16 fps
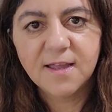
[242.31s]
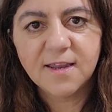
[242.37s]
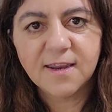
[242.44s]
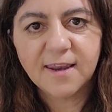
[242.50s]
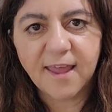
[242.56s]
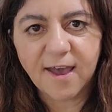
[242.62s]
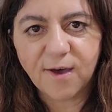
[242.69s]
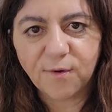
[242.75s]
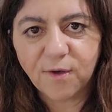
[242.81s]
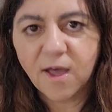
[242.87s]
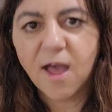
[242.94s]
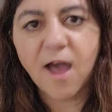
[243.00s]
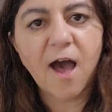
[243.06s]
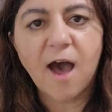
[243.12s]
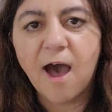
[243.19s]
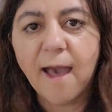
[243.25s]
Now,
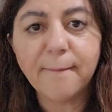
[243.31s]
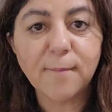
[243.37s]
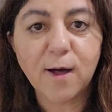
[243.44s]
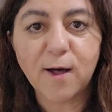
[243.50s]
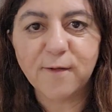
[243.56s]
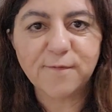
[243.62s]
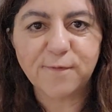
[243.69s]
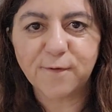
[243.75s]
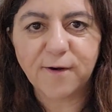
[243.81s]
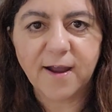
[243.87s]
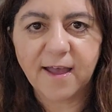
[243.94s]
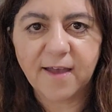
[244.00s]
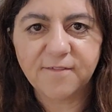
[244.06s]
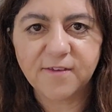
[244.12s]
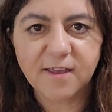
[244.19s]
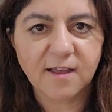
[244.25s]
I'm all for
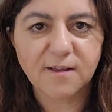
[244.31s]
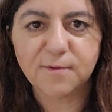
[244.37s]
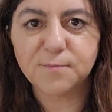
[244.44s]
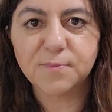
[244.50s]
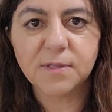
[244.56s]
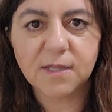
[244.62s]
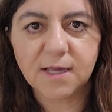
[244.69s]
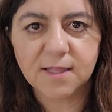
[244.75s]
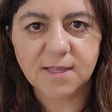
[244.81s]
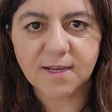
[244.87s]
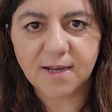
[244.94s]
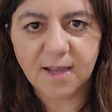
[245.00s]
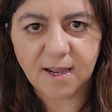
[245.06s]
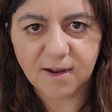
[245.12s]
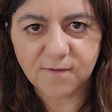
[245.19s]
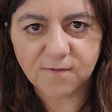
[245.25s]
having a completely
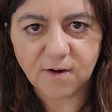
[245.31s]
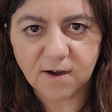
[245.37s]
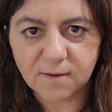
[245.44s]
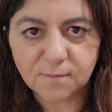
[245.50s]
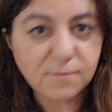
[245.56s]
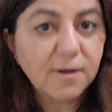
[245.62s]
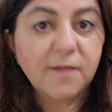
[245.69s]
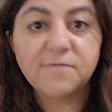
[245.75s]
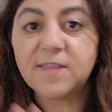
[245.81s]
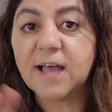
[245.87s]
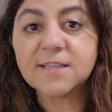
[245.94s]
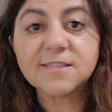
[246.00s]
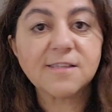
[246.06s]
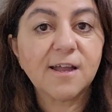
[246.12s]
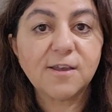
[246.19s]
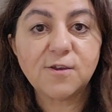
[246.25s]
native garden, but if
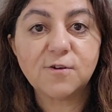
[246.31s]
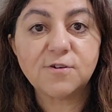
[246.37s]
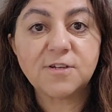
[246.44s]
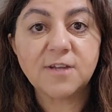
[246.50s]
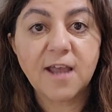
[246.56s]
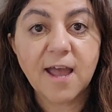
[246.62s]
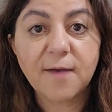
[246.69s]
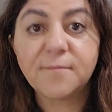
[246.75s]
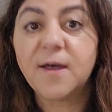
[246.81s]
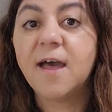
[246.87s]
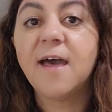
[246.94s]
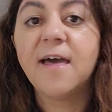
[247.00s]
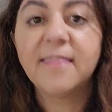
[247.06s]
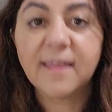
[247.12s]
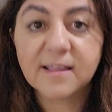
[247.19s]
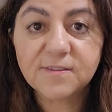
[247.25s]
that's not your jam,
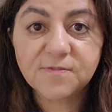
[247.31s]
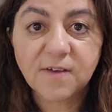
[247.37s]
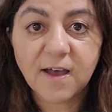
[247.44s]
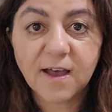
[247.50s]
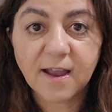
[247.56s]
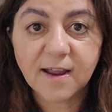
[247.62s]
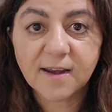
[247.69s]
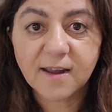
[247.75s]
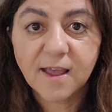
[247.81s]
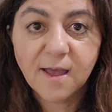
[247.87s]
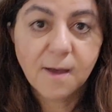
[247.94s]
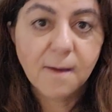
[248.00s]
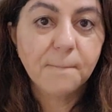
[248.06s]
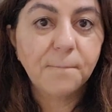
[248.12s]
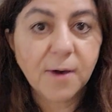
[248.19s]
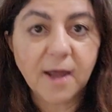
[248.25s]
that's fine.
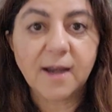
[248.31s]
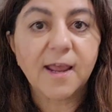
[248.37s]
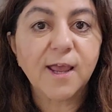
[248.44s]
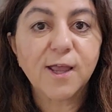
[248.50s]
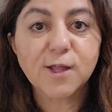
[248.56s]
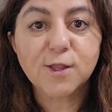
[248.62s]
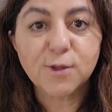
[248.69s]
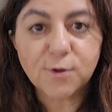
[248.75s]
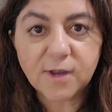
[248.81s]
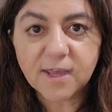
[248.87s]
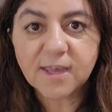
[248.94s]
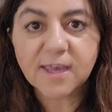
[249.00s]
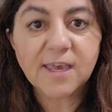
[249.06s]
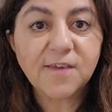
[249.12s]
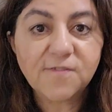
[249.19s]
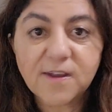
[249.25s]
But
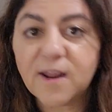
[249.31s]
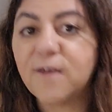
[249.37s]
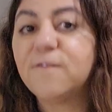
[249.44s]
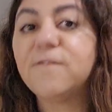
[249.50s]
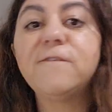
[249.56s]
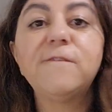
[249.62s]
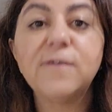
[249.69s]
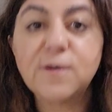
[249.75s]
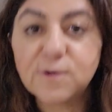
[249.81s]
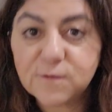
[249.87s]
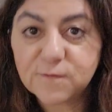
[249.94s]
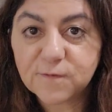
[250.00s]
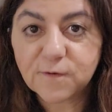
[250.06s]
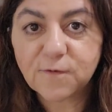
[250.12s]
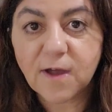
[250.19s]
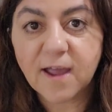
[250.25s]
including even a few
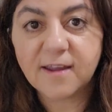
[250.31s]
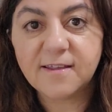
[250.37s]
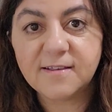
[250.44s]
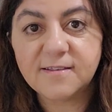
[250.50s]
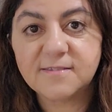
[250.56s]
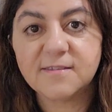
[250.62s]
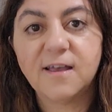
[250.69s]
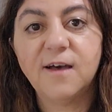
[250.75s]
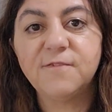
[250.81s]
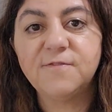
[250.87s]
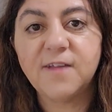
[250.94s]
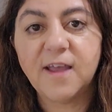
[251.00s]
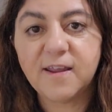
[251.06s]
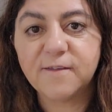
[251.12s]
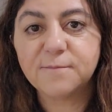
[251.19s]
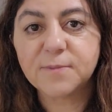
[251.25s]
varieties of
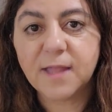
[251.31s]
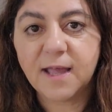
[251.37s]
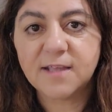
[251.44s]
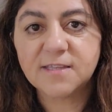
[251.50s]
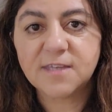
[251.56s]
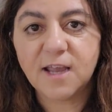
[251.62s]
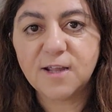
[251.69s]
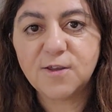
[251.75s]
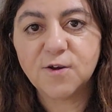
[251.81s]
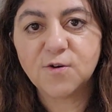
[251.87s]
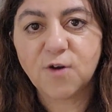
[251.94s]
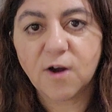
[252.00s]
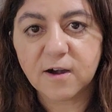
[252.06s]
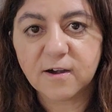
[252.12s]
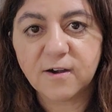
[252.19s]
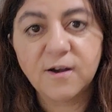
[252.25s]
native plants in your
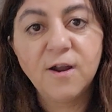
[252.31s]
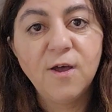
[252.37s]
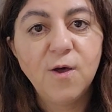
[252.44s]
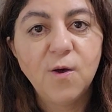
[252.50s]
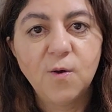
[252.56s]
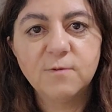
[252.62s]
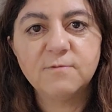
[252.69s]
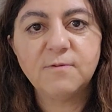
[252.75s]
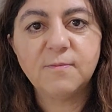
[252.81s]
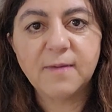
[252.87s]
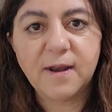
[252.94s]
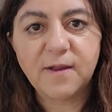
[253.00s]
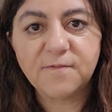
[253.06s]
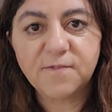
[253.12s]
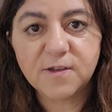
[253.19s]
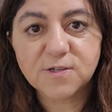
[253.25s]
garden will be
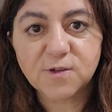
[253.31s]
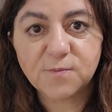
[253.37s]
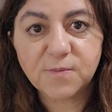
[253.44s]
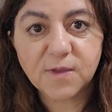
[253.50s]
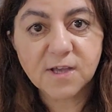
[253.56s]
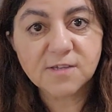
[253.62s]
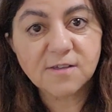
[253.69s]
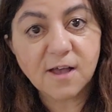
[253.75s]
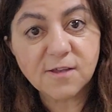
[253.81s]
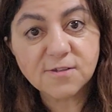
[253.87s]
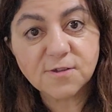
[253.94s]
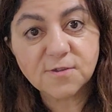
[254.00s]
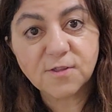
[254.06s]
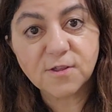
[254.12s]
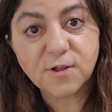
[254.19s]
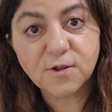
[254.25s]
beneficial because also
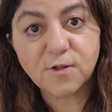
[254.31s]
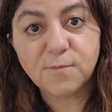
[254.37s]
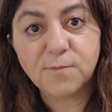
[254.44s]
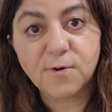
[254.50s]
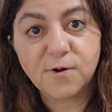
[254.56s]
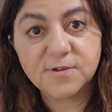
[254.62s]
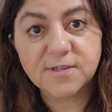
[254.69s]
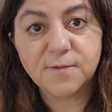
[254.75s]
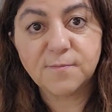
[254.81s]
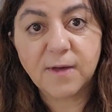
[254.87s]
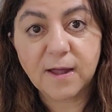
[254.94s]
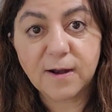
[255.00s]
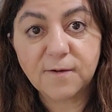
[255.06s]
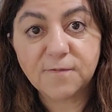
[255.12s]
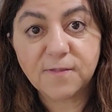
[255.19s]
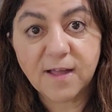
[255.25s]
the local birds and
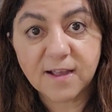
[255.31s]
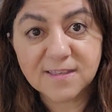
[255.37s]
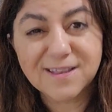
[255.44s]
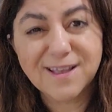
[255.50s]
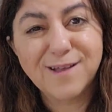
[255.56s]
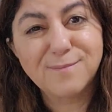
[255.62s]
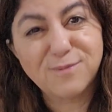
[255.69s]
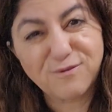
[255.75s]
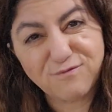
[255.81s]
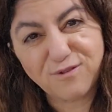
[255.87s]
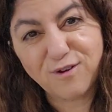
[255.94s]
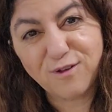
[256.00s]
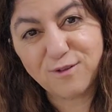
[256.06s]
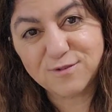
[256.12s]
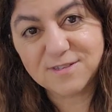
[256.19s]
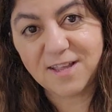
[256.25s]
butterflies prefer
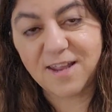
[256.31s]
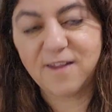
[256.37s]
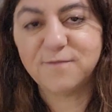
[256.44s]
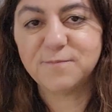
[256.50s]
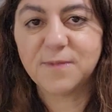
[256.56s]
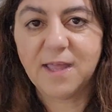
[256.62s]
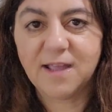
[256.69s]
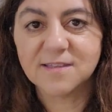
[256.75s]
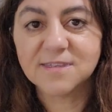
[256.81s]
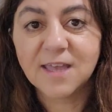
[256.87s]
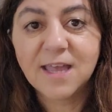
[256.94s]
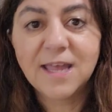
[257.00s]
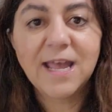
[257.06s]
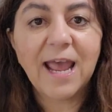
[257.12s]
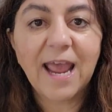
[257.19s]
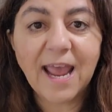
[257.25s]
those native plants.
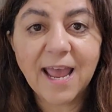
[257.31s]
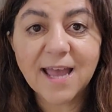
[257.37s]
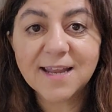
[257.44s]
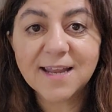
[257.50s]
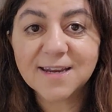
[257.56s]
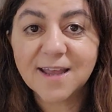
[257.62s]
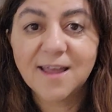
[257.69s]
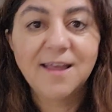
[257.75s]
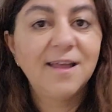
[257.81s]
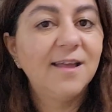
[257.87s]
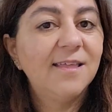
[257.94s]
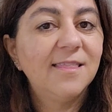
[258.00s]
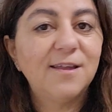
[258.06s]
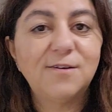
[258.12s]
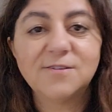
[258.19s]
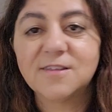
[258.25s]
And
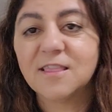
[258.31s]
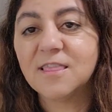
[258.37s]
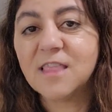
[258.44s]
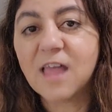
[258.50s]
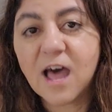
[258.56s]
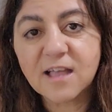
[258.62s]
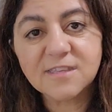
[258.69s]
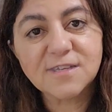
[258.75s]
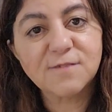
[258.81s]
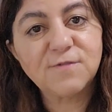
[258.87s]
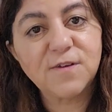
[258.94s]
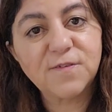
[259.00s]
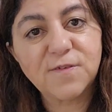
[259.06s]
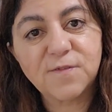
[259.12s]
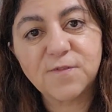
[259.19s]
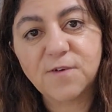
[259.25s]
there's lots of
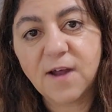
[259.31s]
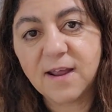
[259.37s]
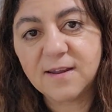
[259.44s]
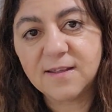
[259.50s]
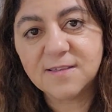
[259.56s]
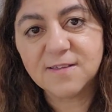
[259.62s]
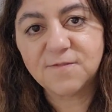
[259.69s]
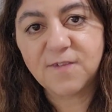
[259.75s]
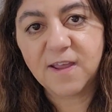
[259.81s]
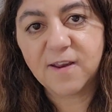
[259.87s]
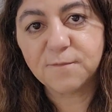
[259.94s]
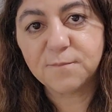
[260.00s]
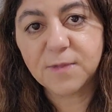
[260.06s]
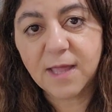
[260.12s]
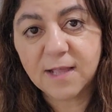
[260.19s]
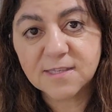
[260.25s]
different varieties of native
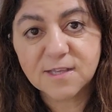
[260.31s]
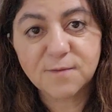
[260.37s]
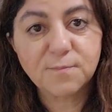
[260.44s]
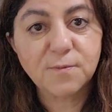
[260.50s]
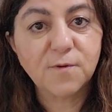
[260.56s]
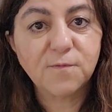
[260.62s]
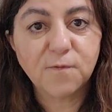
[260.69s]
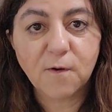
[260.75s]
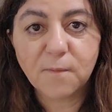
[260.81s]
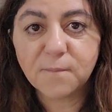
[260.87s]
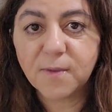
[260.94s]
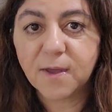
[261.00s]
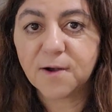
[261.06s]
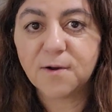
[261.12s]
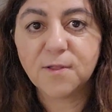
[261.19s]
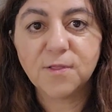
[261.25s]
plants that perform
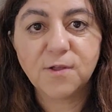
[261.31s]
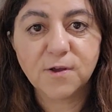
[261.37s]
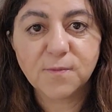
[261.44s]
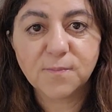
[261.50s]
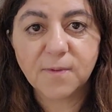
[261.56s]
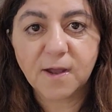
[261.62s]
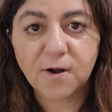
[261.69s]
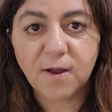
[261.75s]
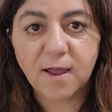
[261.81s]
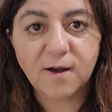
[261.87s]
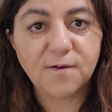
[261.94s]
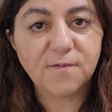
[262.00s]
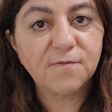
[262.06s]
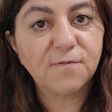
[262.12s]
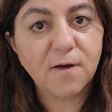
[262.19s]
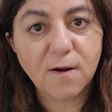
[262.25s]
better, look better, and are
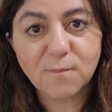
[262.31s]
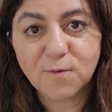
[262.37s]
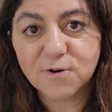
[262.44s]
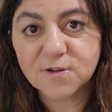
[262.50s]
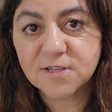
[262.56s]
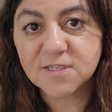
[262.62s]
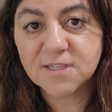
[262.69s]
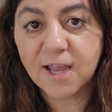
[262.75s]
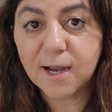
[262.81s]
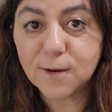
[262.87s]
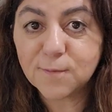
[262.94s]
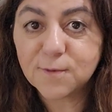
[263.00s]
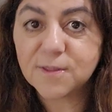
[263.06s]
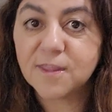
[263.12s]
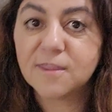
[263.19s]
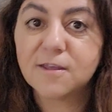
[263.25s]
far more
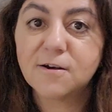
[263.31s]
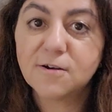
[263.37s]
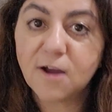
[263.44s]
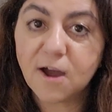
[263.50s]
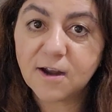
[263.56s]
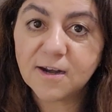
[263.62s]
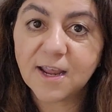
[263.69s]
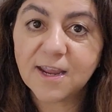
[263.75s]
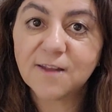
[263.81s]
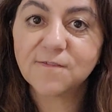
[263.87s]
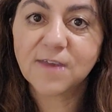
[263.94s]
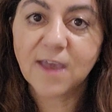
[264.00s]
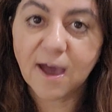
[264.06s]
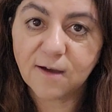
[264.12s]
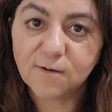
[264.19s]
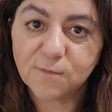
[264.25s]
sustainable than their non-native
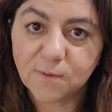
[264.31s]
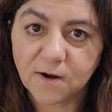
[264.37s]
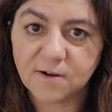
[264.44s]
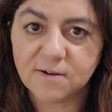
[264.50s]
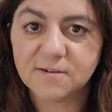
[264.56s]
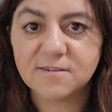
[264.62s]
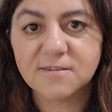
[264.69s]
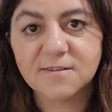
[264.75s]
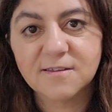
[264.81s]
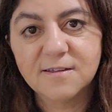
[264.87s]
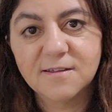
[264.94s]
counterparts.